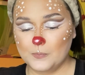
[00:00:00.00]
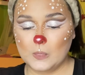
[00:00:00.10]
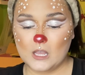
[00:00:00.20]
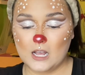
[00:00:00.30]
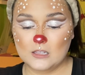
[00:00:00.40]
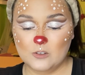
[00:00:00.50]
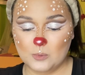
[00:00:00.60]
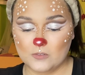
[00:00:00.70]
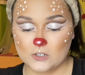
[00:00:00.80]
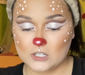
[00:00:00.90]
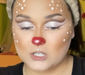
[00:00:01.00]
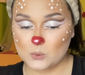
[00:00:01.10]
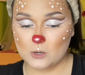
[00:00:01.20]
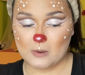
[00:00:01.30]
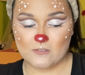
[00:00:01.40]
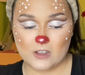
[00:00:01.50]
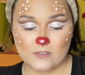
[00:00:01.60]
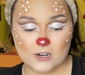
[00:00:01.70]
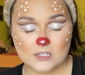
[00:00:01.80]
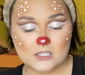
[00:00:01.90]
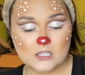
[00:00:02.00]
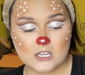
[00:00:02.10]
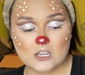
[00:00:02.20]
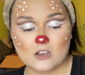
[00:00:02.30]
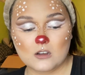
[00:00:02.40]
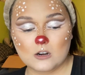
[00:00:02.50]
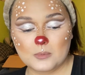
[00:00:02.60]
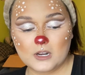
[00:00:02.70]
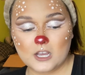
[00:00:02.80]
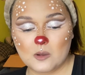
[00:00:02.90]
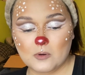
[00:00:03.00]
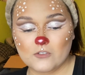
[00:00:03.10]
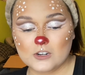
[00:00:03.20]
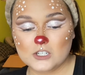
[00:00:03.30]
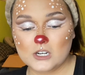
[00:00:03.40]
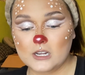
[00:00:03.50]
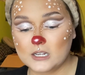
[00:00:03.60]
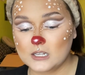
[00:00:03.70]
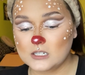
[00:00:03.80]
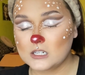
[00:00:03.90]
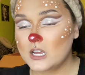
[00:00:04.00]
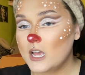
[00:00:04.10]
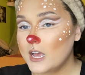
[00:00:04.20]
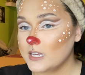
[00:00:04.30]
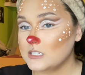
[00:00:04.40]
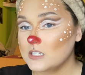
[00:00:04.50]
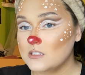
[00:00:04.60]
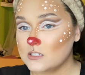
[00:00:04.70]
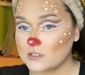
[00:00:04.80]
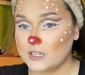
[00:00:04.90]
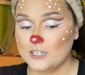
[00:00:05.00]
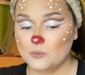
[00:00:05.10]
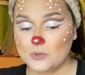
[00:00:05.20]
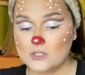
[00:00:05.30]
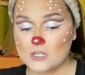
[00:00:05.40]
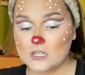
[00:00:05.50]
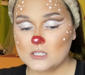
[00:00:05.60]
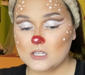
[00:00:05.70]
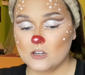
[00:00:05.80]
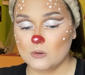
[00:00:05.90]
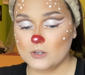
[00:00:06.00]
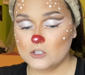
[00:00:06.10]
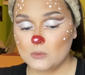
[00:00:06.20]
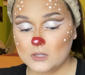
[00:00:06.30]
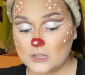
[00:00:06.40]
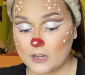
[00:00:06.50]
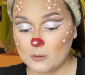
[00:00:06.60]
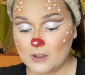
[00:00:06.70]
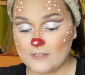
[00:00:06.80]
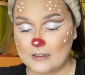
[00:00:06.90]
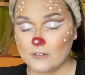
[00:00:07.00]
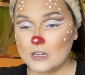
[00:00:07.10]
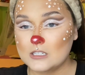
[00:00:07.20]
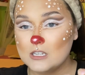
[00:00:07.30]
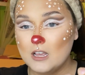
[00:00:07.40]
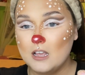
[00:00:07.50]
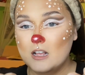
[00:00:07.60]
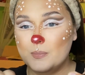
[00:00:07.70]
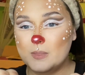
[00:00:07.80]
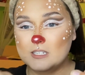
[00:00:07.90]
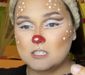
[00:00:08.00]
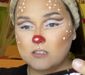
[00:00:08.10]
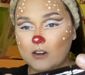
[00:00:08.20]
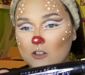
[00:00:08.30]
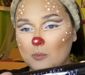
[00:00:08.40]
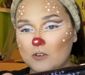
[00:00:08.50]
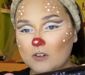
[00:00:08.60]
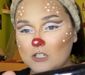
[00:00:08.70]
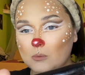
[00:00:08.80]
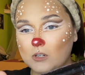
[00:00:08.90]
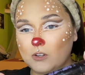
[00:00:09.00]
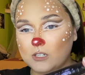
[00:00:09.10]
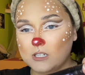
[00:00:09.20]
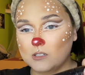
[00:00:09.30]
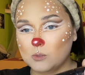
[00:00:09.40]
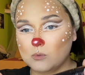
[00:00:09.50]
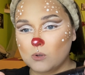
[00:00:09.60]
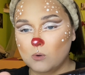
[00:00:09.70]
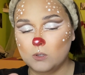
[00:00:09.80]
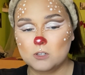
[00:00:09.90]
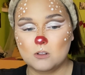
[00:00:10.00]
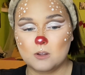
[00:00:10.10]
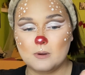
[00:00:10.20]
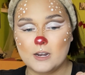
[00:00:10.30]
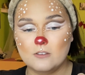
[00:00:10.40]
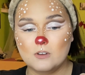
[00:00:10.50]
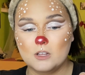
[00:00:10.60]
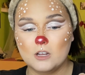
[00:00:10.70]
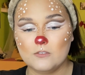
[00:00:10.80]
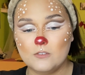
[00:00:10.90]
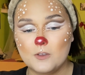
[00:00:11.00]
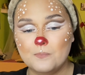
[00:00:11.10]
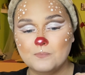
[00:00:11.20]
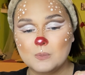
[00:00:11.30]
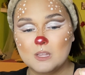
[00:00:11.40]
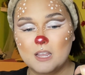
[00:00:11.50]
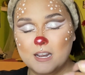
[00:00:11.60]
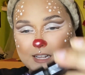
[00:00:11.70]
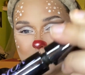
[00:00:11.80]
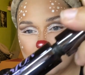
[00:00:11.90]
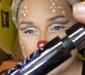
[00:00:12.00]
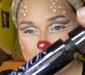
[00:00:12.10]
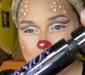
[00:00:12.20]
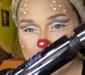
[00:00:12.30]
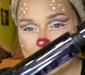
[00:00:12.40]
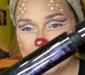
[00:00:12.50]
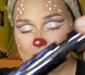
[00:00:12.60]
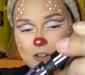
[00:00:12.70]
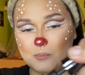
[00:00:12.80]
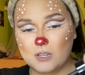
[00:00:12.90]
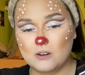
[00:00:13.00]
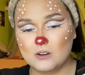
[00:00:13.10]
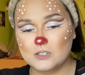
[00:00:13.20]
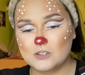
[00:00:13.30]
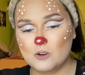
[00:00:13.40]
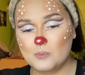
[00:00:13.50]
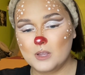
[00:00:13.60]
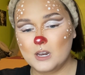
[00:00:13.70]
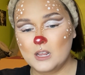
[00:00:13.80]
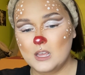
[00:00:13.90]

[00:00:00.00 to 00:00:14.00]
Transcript: I love Perversion. It's one of my favorites. The Urban Decay Perversion and Essence Lash Princess, the original one, they are my favorites. This is another Perversion one. You can tell this one's old. Look at all that writing falling off of it. And it's also getting kind of clumpy and hard to open.